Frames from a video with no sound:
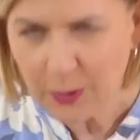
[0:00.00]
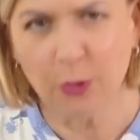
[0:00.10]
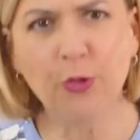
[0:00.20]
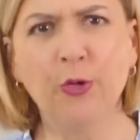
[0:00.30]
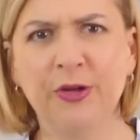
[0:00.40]

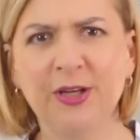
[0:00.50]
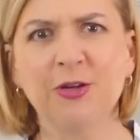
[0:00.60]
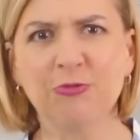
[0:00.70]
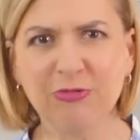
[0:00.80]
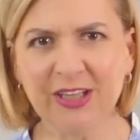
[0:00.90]
Oh, you
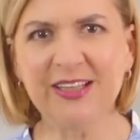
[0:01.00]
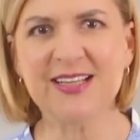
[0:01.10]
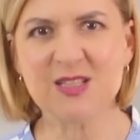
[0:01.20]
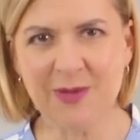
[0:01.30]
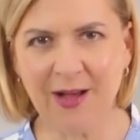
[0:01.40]
can really
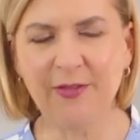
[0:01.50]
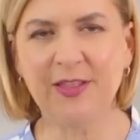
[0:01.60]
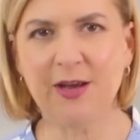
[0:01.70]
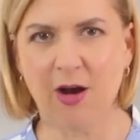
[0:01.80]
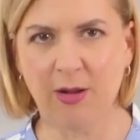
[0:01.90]
smell
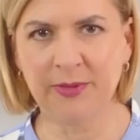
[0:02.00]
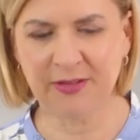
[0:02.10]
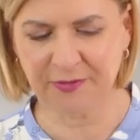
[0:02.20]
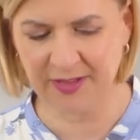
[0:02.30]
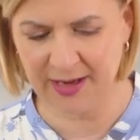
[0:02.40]
the almond
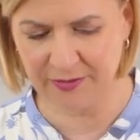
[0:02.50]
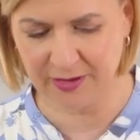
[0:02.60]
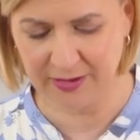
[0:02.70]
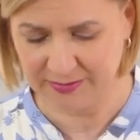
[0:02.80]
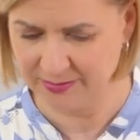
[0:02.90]
flavor.